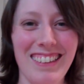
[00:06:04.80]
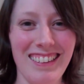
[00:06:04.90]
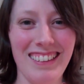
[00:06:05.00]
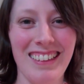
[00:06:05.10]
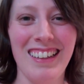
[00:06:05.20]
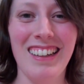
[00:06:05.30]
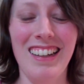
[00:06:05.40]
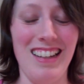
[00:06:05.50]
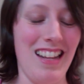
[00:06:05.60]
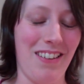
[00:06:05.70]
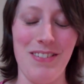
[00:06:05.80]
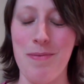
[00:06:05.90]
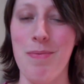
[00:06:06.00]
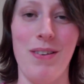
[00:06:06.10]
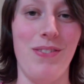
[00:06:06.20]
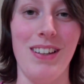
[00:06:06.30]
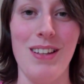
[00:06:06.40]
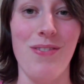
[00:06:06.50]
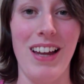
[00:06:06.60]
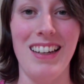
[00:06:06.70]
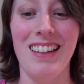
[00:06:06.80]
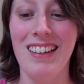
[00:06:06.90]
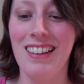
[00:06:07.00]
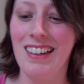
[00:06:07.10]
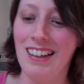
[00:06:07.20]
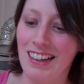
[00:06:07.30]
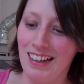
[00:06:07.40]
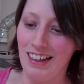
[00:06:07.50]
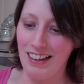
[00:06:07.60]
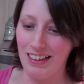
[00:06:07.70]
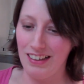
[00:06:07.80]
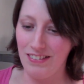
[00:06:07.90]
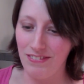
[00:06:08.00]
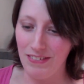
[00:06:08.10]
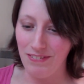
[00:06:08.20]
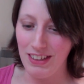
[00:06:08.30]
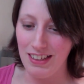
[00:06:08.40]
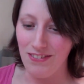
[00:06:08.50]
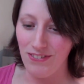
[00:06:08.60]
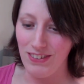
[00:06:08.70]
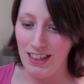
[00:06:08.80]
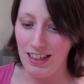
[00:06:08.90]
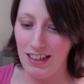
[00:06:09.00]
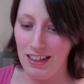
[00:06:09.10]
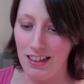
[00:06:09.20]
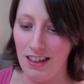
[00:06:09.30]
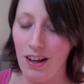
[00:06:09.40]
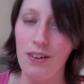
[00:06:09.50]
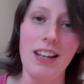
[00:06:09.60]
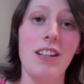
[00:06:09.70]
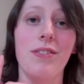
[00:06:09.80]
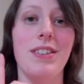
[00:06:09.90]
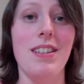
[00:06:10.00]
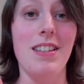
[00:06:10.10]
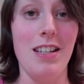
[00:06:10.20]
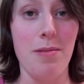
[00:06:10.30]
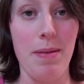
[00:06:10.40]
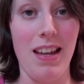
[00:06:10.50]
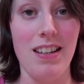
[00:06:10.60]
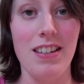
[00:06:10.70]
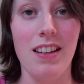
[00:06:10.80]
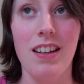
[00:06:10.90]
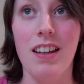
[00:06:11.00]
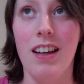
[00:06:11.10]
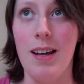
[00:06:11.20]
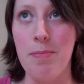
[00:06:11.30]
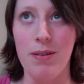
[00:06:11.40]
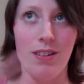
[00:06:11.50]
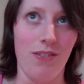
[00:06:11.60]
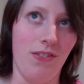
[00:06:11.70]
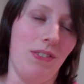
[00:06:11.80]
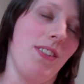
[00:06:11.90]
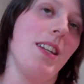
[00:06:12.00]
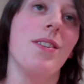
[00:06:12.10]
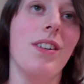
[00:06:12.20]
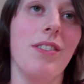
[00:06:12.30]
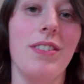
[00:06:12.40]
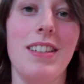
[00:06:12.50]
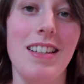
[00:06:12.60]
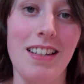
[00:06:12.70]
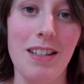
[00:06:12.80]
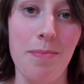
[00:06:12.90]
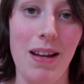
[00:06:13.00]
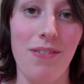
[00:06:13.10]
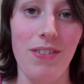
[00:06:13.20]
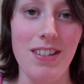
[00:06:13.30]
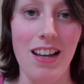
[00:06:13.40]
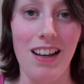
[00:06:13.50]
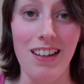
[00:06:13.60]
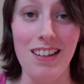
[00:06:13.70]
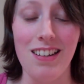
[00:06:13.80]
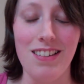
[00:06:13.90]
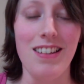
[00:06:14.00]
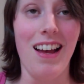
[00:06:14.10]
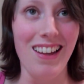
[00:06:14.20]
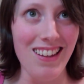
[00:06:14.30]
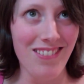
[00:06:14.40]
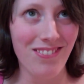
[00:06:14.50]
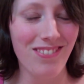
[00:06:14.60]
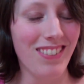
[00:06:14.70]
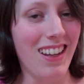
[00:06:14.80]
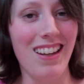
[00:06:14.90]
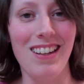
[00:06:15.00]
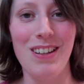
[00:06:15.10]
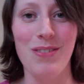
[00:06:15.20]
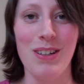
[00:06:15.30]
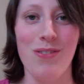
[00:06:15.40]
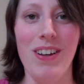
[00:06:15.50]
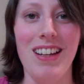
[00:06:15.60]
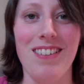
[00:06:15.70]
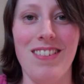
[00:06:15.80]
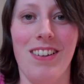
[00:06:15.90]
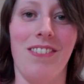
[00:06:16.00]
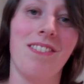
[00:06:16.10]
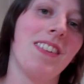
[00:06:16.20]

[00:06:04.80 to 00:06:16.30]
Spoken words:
and that was perfectly fine. Let me think. Oh, and a resistance band. I bought a $15 resistance band from Target, and it works fine, so